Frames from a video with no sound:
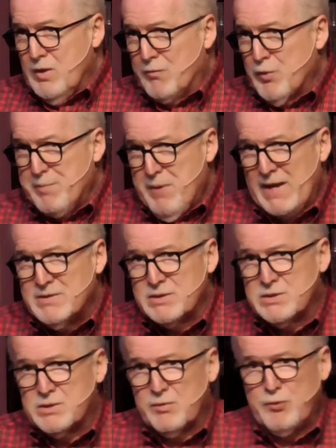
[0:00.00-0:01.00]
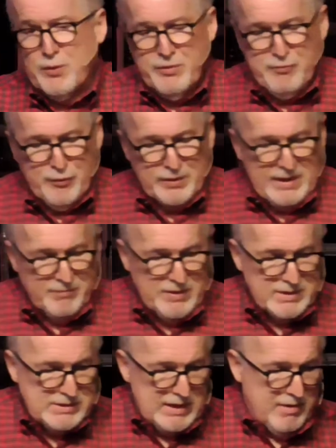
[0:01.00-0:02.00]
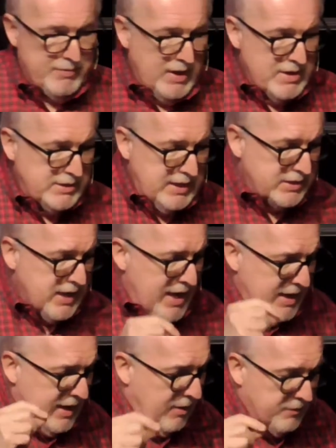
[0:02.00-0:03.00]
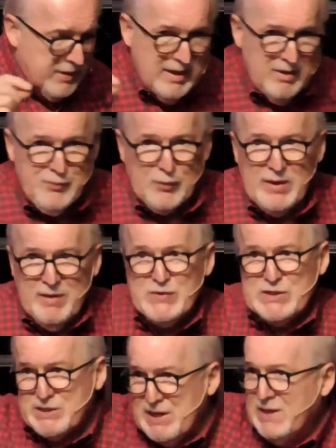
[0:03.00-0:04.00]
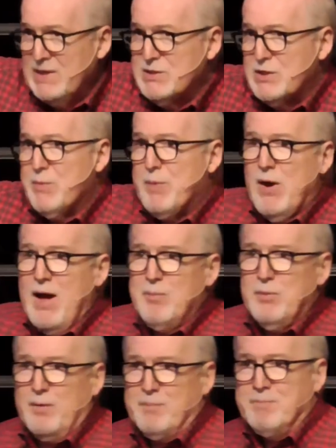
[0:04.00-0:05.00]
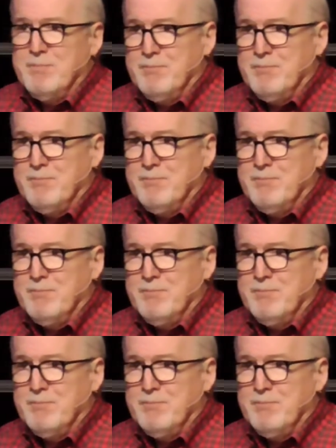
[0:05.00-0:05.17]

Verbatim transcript: of repentance for the forgiveness of sins. Now, if sin is the problem,